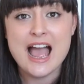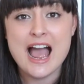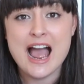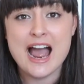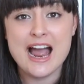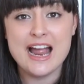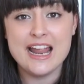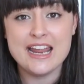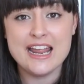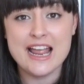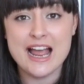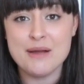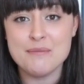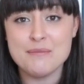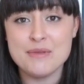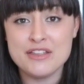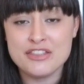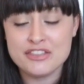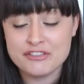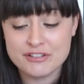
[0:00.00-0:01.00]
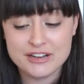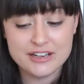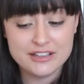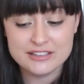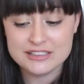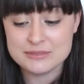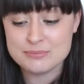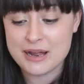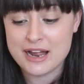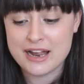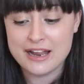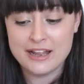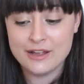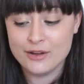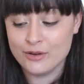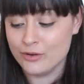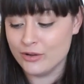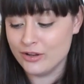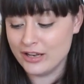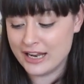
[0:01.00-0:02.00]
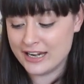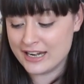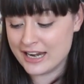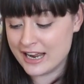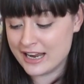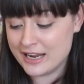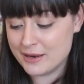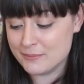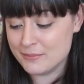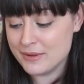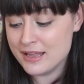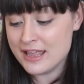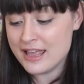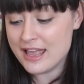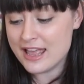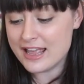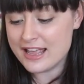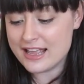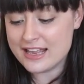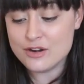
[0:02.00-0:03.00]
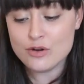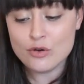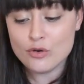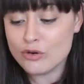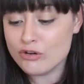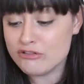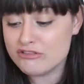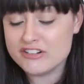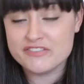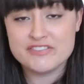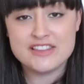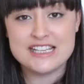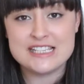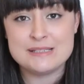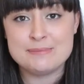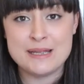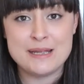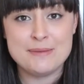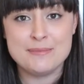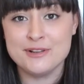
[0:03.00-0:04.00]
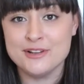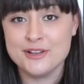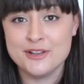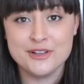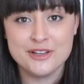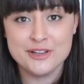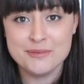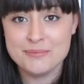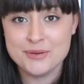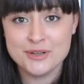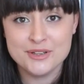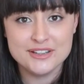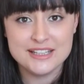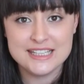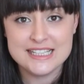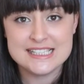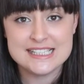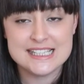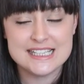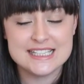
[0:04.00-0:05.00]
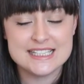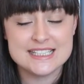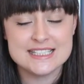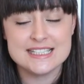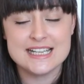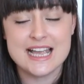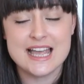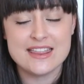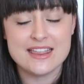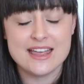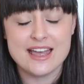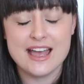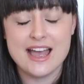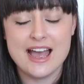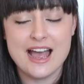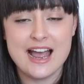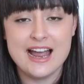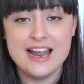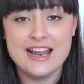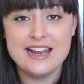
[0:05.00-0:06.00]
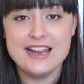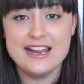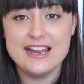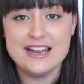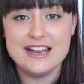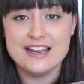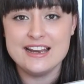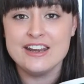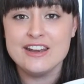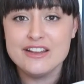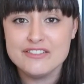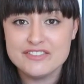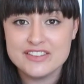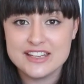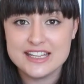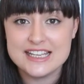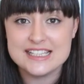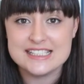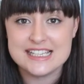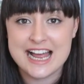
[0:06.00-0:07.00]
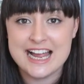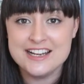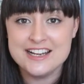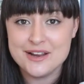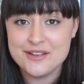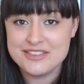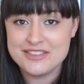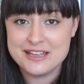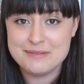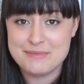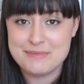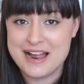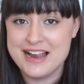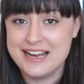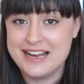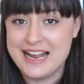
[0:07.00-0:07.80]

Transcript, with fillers: I am thrilled by it all and I am in awe of these people who can put these things together. I love these. I don't think my